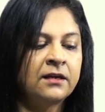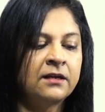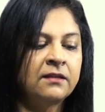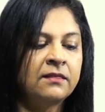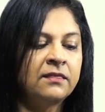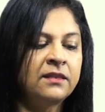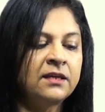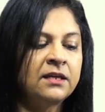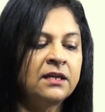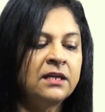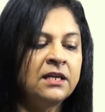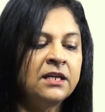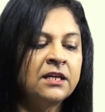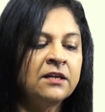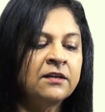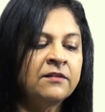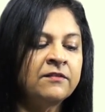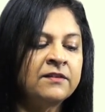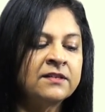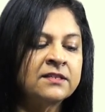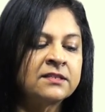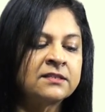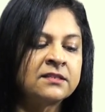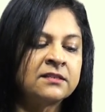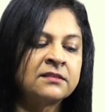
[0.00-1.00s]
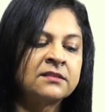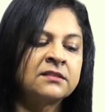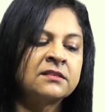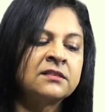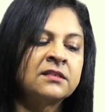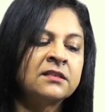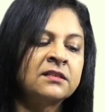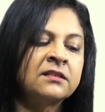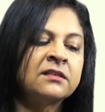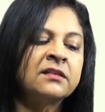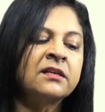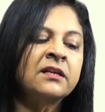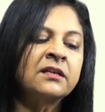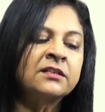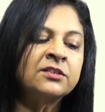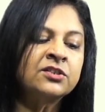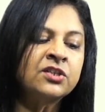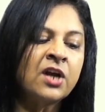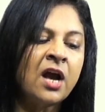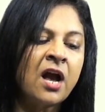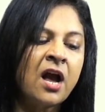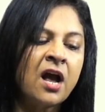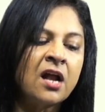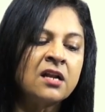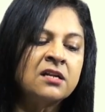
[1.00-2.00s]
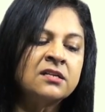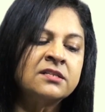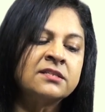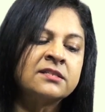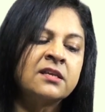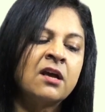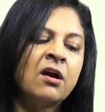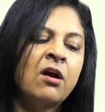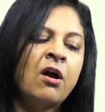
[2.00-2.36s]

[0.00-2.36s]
The linguist Charles